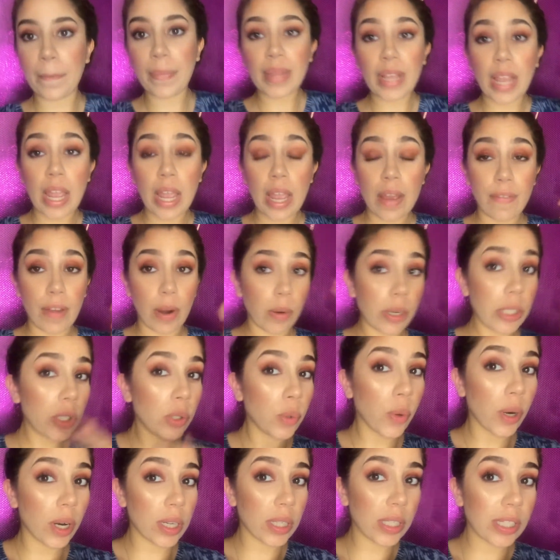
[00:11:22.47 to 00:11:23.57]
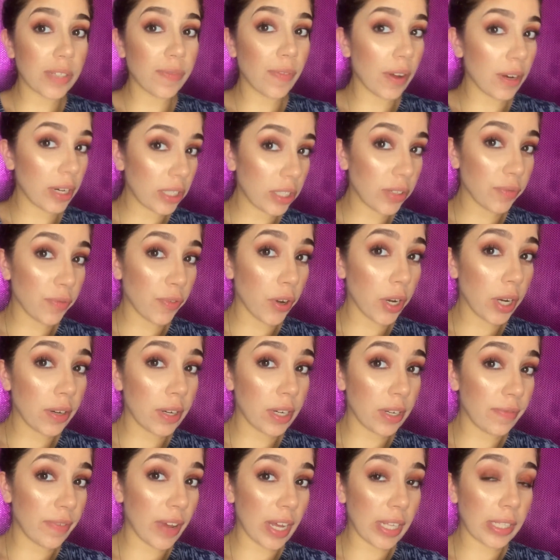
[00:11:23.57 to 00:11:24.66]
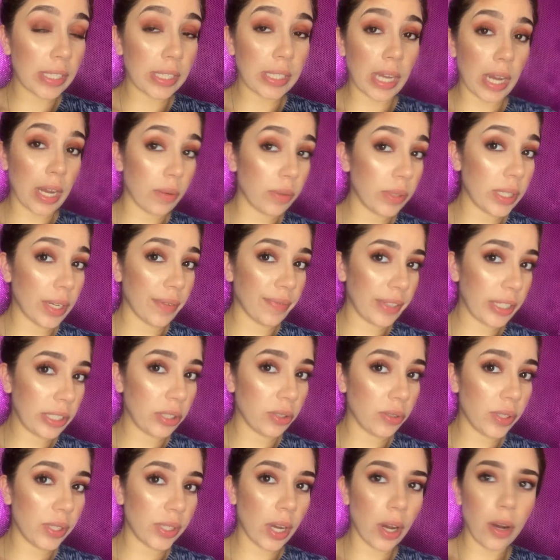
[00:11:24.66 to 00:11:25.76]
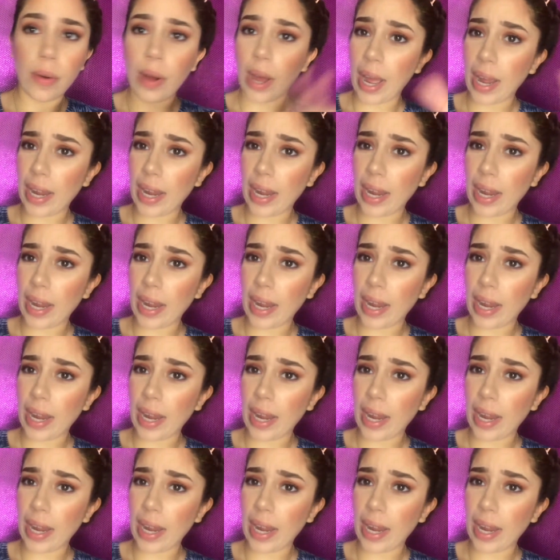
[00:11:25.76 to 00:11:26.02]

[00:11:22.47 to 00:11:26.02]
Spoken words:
If I were to wear this foundation for an event, I would definitely do so.